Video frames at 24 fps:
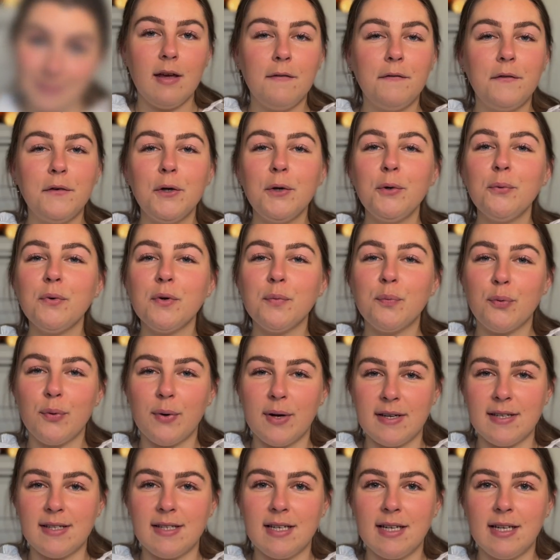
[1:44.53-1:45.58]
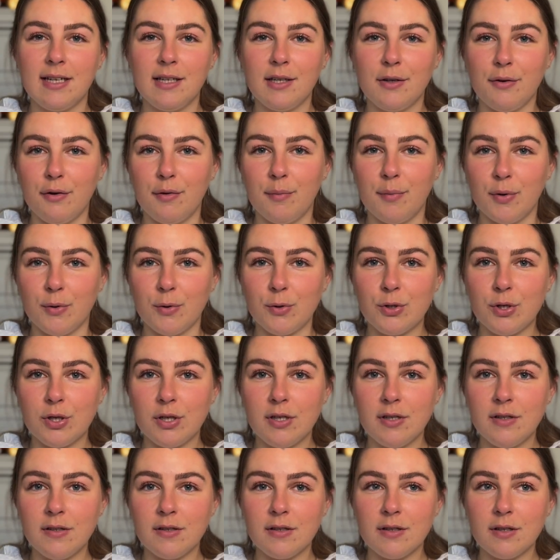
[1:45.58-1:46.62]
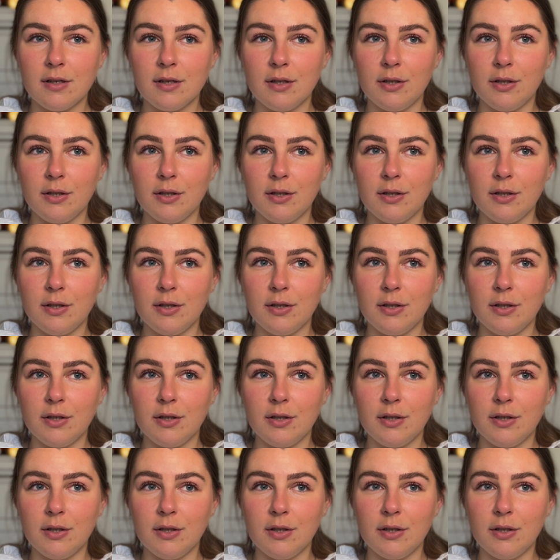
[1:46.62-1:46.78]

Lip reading: If you're repressing your emotions,